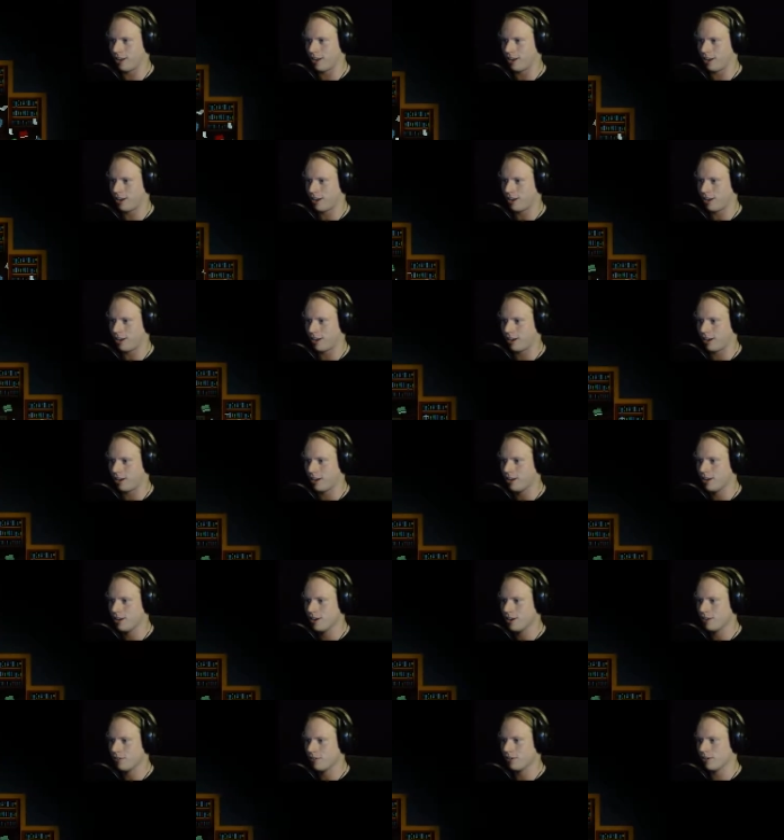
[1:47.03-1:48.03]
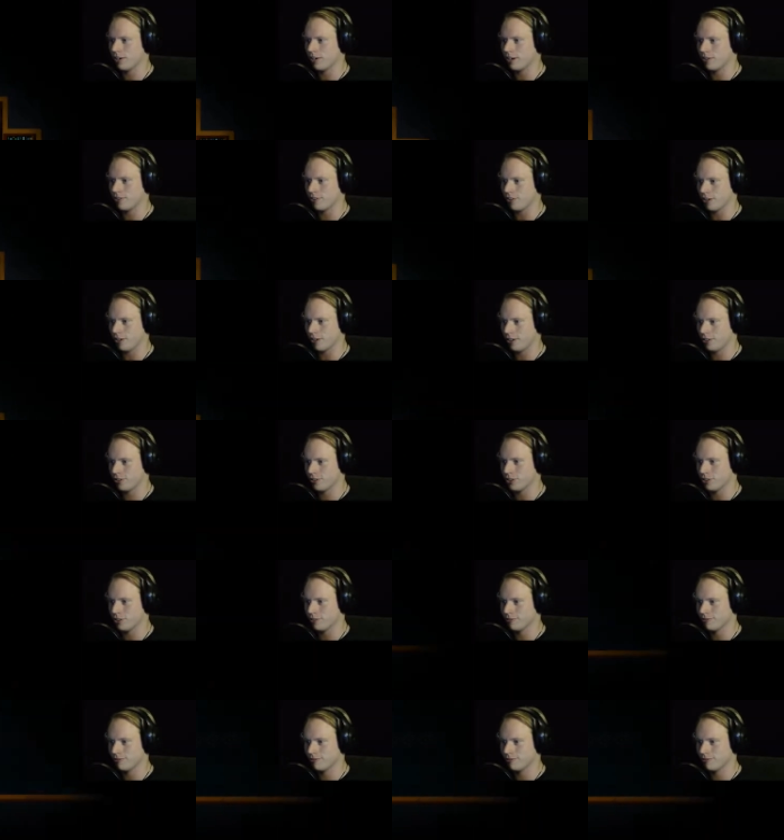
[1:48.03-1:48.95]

We're going to enter the dungeon.